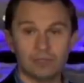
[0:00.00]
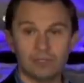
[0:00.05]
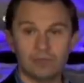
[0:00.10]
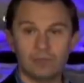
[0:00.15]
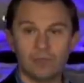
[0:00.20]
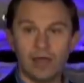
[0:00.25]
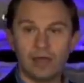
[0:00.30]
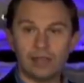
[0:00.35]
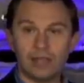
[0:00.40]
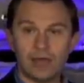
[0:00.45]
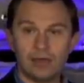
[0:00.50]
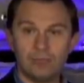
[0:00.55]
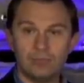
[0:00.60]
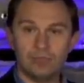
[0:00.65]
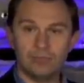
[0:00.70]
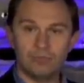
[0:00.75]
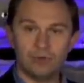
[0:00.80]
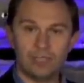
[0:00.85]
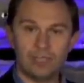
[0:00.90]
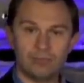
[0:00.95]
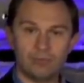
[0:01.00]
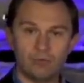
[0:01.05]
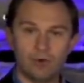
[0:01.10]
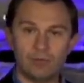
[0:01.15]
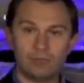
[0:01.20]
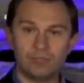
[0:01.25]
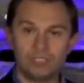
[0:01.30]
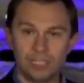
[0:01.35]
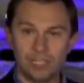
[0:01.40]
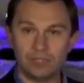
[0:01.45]
in my lab, if we give one
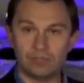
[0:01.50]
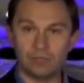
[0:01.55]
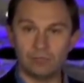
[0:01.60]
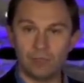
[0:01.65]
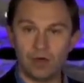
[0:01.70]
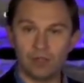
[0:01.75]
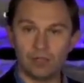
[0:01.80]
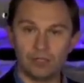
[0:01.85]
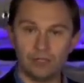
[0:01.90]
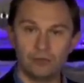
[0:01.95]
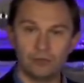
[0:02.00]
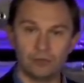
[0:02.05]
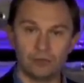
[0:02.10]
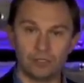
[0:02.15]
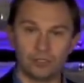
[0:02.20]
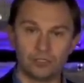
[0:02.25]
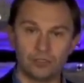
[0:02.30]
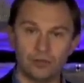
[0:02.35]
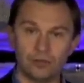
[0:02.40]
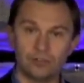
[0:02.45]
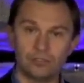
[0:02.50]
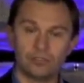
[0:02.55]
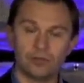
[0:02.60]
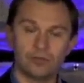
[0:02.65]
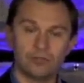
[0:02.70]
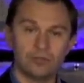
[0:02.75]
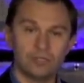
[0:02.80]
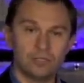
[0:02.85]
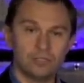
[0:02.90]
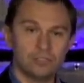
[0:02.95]
particular molecule that turns on
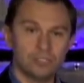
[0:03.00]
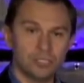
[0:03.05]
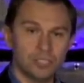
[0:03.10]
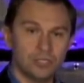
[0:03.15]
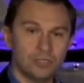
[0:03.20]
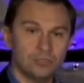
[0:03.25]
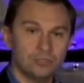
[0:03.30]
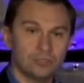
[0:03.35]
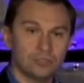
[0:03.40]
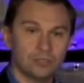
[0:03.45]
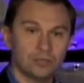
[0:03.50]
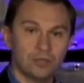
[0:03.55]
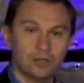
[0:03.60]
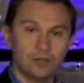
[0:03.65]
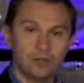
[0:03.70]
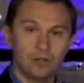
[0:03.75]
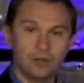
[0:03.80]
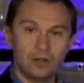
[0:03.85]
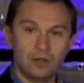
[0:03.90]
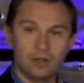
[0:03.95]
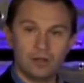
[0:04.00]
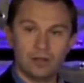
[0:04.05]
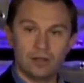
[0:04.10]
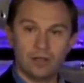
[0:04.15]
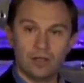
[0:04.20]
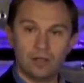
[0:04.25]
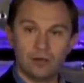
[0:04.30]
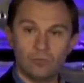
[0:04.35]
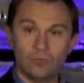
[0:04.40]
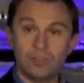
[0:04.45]
these genes,
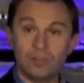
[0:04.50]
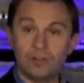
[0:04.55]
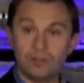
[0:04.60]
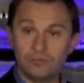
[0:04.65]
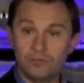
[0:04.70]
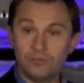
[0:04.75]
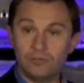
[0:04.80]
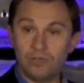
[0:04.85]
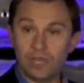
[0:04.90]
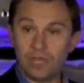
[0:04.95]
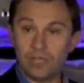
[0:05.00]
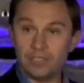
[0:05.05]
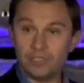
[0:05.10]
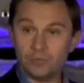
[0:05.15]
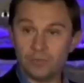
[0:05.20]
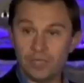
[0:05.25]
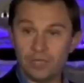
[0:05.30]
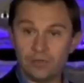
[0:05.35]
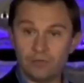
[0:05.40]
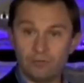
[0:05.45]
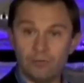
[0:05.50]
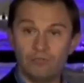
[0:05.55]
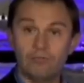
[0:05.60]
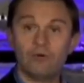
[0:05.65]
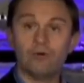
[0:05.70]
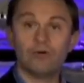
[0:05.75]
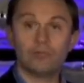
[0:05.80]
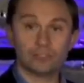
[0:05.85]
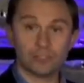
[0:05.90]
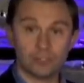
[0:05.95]
within a few days we can
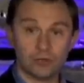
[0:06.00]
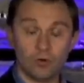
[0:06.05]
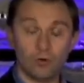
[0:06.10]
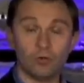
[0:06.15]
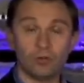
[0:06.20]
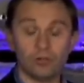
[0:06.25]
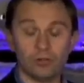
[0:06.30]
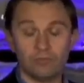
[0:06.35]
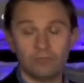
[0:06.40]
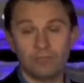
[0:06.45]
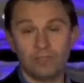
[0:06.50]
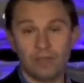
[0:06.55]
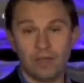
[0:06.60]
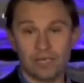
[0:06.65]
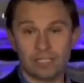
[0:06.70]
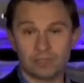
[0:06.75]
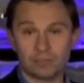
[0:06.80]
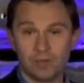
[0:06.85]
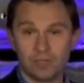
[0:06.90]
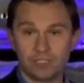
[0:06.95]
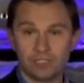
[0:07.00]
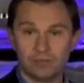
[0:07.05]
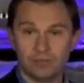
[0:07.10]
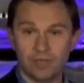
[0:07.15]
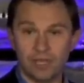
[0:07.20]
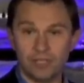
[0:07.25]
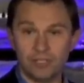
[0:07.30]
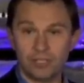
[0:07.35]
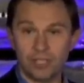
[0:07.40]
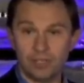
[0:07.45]
reverse all of the aspects of
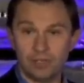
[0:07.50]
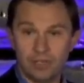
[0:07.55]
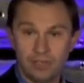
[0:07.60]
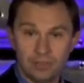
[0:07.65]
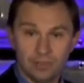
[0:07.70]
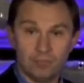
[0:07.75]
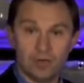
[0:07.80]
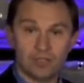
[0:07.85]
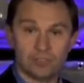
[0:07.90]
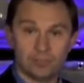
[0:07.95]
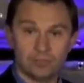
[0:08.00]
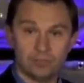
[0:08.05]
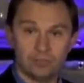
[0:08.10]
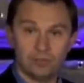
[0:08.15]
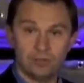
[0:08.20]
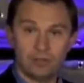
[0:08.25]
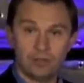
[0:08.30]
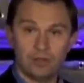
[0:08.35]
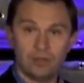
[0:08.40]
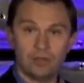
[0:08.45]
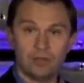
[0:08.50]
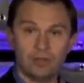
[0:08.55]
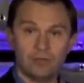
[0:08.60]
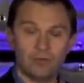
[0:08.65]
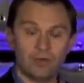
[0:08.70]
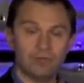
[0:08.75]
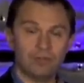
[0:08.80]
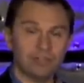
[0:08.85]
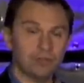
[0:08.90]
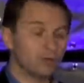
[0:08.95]
aging in the muscle
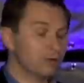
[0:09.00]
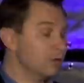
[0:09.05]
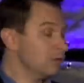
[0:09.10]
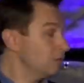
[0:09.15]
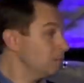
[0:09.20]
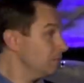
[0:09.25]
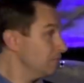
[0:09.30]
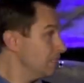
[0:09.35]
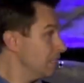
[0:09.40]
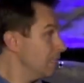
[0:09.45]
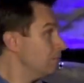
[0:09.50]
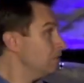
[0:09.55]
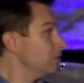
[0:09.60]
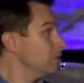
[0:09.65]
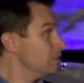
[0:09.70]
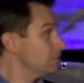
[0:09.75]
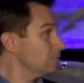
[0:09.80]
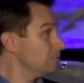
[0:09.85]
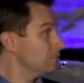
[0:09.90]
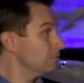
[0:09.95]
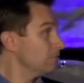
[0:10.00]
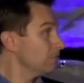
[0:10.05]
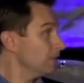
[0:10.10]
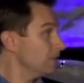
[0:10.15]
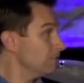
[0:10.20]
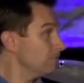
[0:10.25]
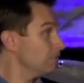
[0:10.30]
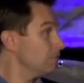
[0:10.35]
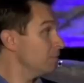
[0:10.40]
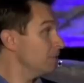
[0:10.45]
when we look at metabolism,
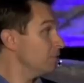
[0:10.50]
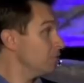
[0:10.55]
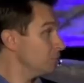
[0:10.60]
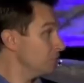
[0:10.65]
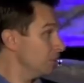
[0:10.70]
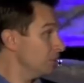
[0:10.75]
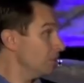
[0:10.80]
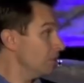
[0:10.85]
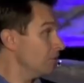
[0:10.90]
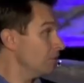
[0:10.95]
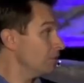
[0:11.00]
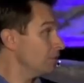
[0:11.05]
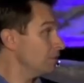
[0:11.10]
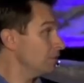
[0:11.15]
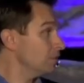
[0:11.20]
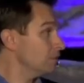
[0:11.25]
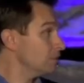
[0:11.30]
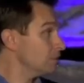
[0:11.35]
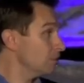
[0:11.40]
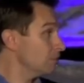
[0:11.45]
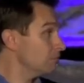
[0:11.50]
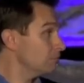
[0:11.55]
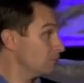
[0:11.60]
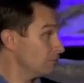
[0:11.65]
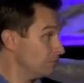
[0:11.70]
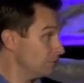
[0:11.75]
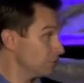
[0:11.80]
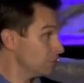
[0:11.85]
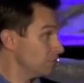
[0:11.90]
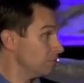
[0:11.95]
inflammation, and other things. So
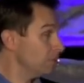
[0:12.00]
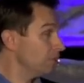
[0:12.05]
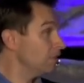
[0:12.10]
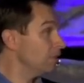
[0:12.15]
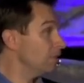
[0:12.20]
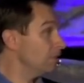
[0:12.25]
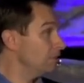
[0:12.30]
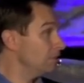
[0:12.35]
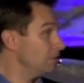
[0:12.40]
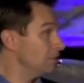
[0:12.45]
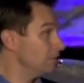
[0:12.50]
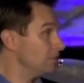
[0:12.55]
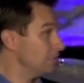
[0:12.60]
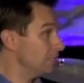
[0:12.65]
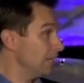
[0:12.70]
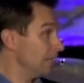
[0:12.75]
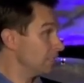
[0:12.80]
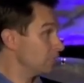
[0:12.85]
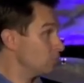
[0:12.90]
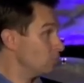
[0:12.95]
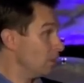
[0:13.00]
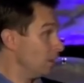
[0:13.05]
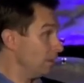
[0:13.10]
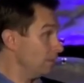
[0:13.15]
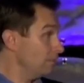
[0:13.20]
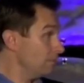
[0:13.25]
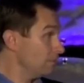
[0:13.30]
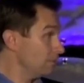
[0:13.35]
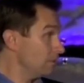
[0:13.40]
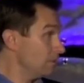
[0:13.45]
reversibility is the next wave
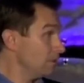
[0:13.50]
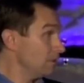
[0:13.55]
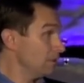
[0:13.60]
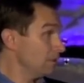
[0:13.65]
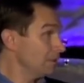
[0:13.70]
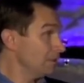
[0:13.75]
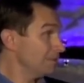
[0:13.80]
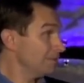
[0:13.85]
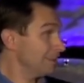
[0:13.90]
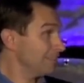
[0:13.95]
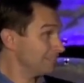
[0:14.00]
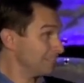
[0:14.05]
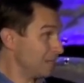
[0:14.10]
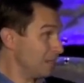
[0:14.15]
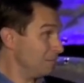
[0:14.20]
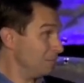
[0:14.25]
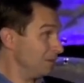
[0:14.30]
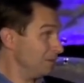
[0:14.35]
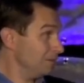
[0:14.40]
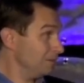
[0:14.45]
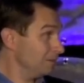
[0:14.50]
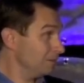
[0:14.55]
that's coming.